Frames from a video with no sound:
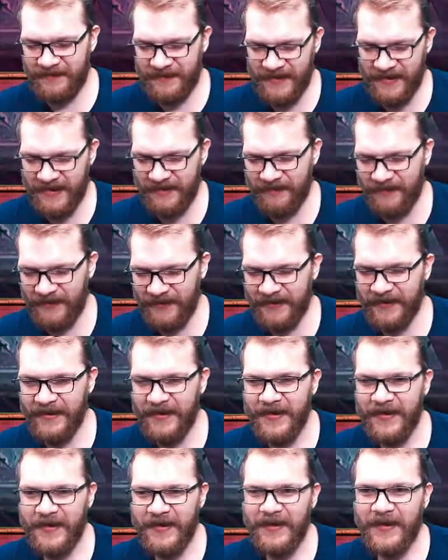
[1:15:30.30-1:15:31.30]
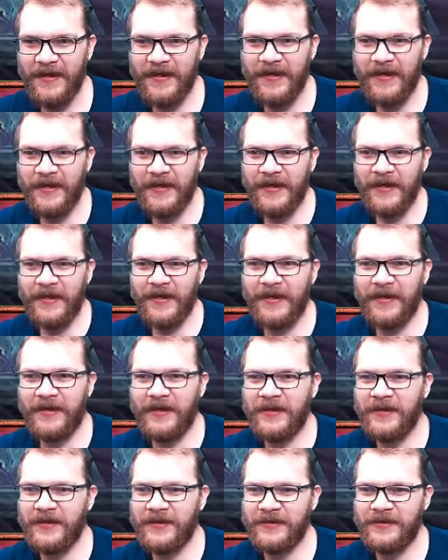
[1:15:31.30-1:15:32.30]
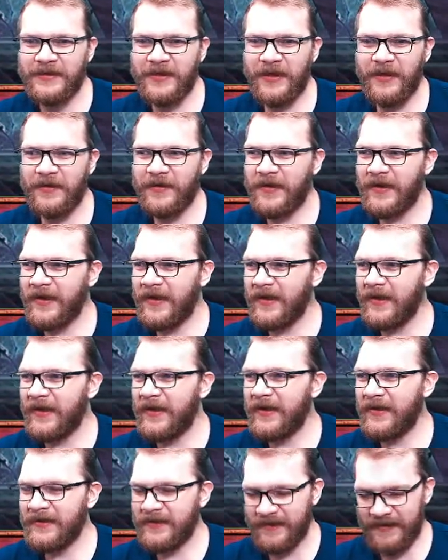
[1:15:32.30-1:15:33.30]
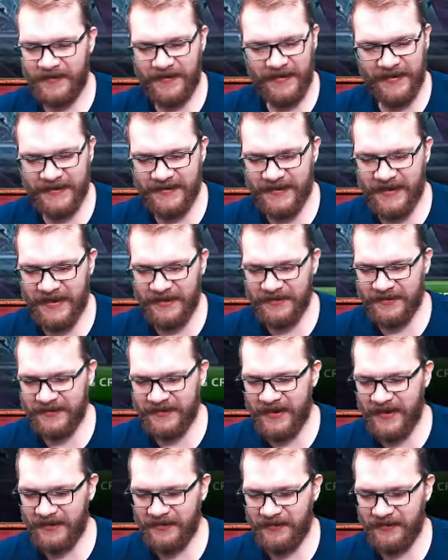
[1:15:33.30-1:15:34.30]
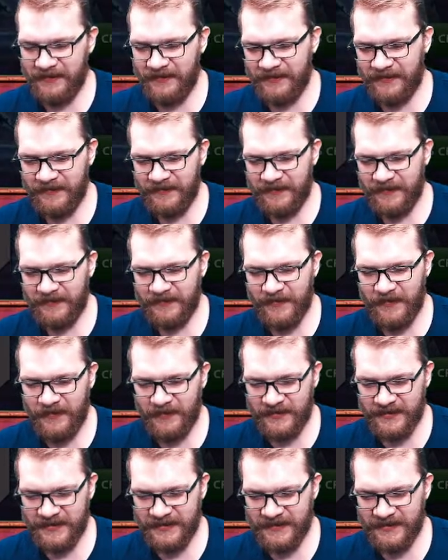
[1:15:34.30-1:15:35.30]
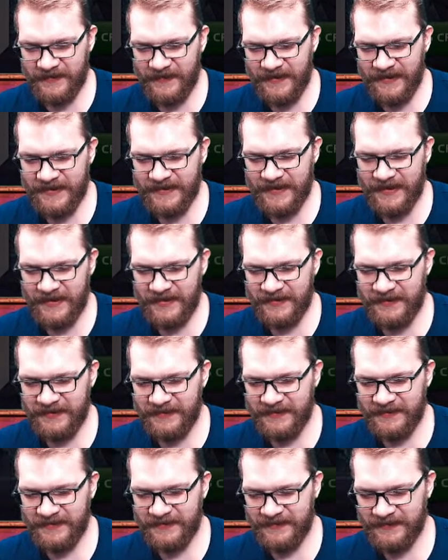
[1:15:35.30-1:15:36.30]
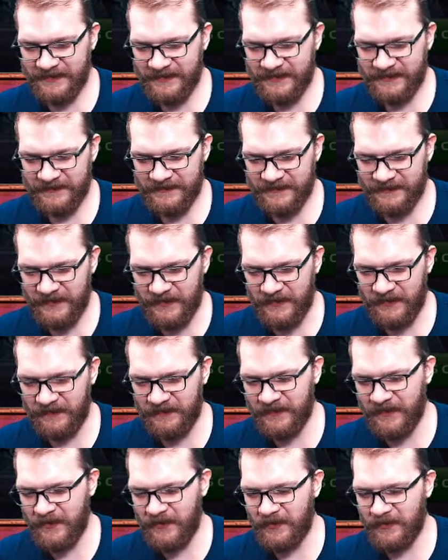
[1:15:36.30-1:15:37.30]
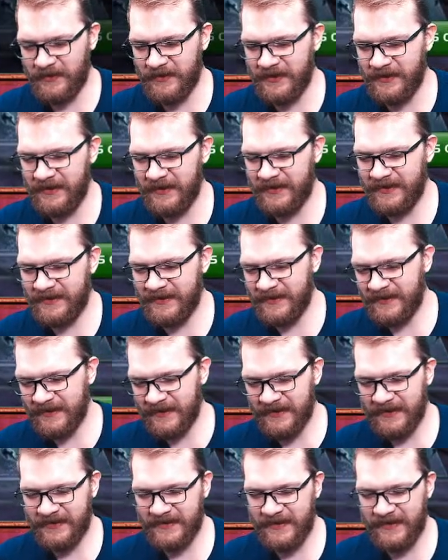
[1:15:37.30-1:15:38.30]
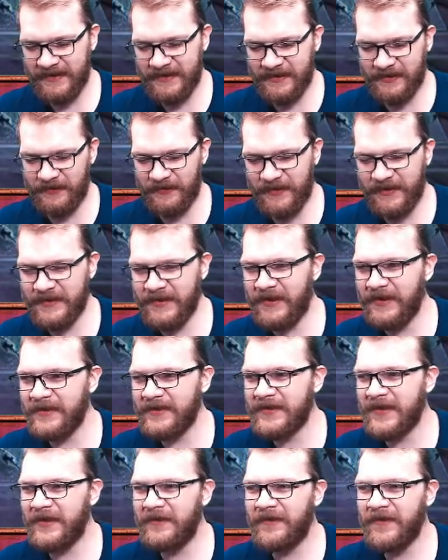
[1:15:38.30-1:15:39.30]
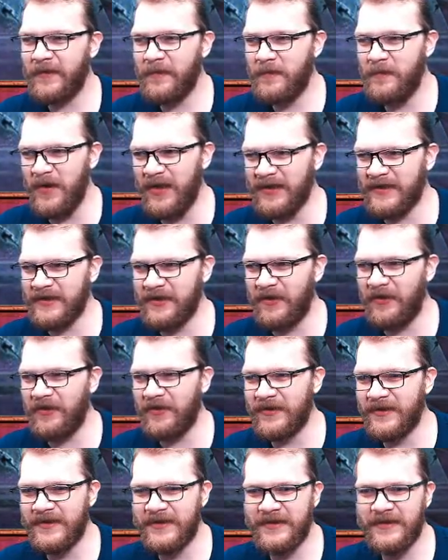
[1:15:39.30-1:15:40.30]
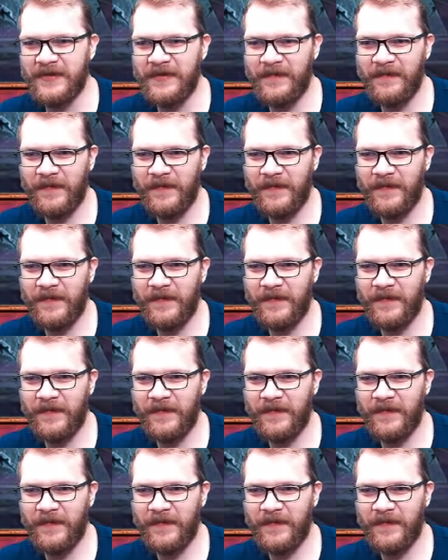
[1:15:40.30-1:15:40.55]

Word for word: of happening. So, uh, 3 star to start off. Of course it's a 3 star. Of course it is, because these crystals have the best odds